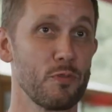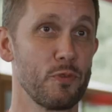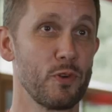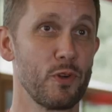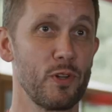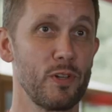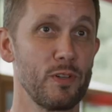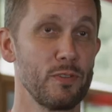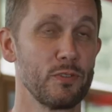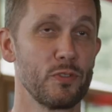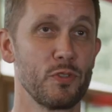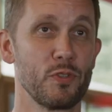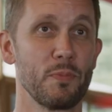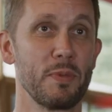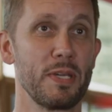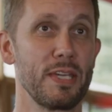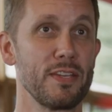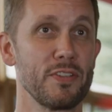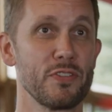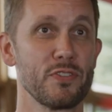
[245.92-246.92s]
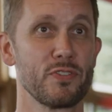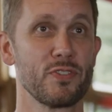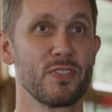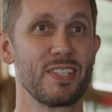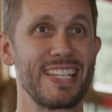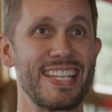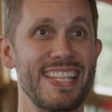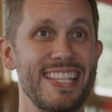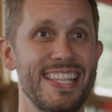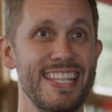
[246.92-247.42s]
of all, to me, it's
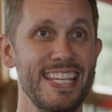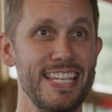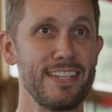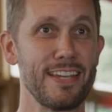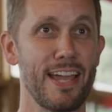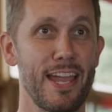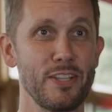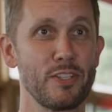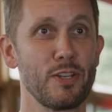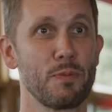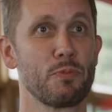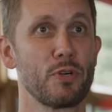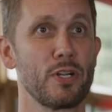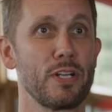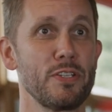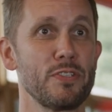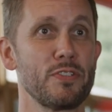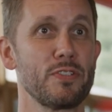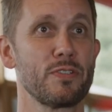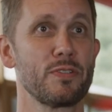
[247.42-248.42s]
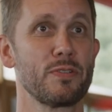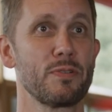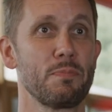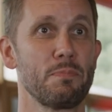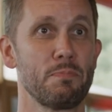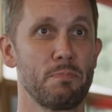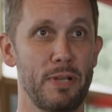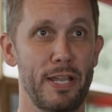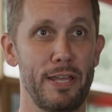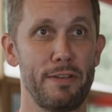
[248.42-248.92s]
the enterprise
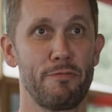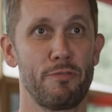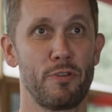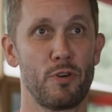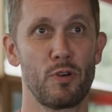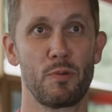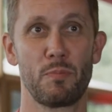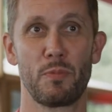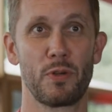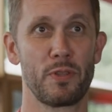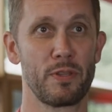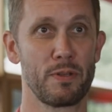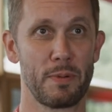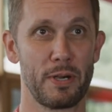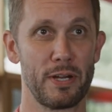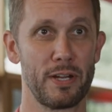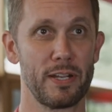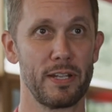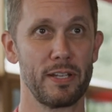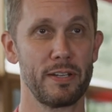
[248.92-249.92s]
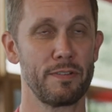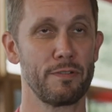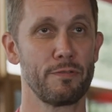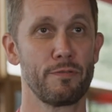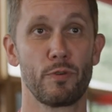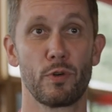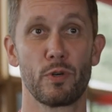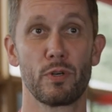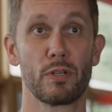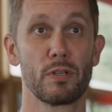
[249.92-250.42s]
platform on the market
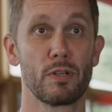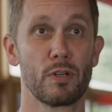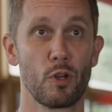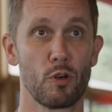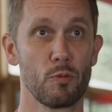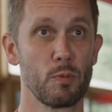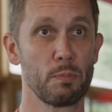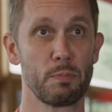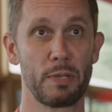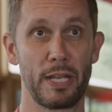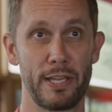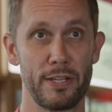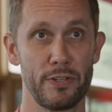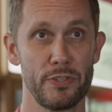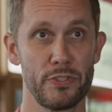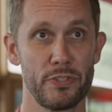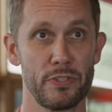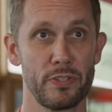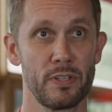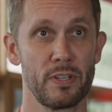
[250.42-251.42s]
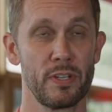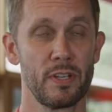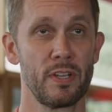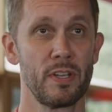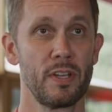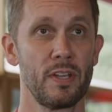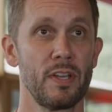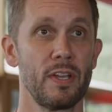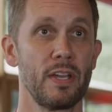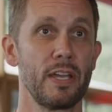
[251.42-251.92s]
for global players.
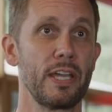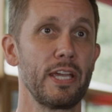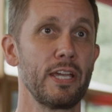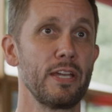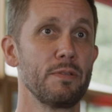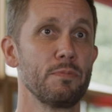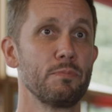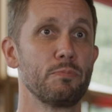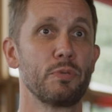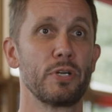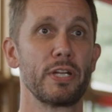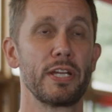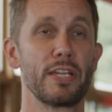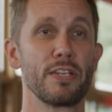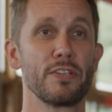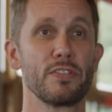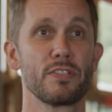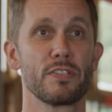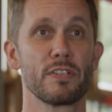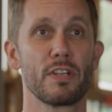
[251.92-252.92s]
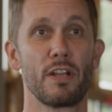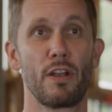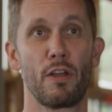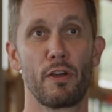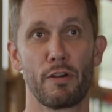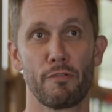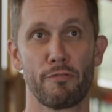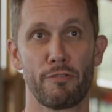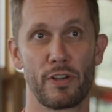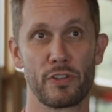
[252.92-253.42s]
It brings a
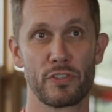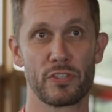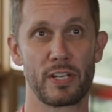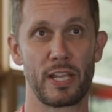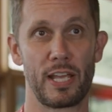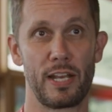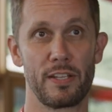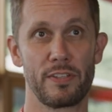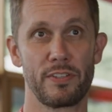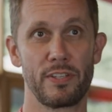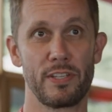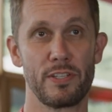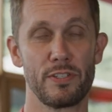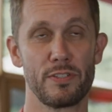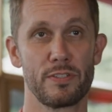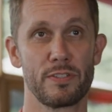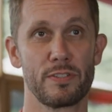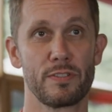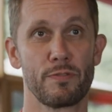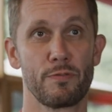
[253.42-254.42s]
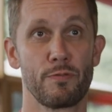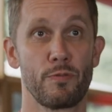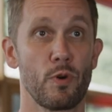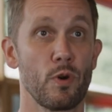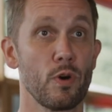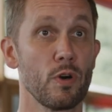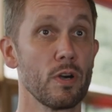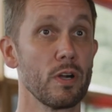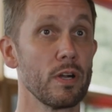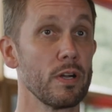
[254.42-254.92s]
lot of functionalities
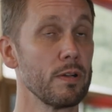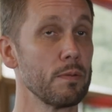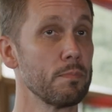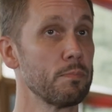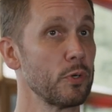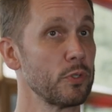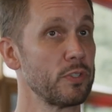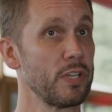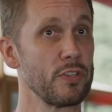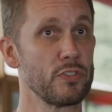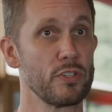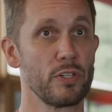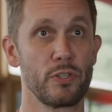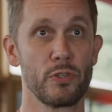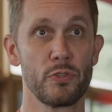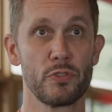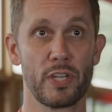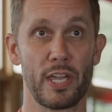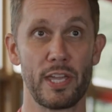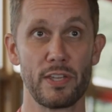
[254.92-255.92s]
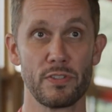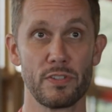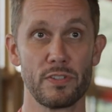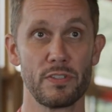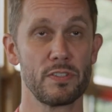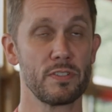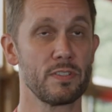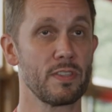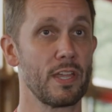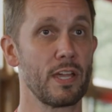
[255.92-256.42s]
for potential use
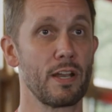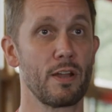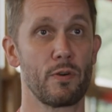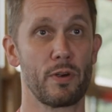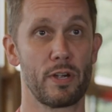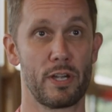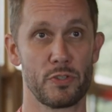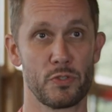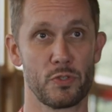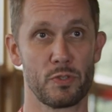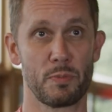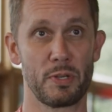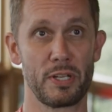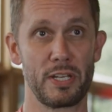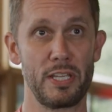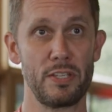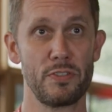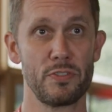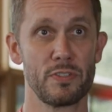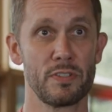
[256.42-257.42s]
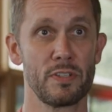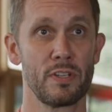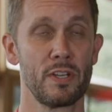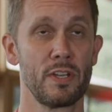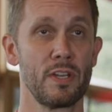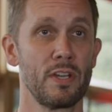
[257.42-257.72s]
cases that our customer needs.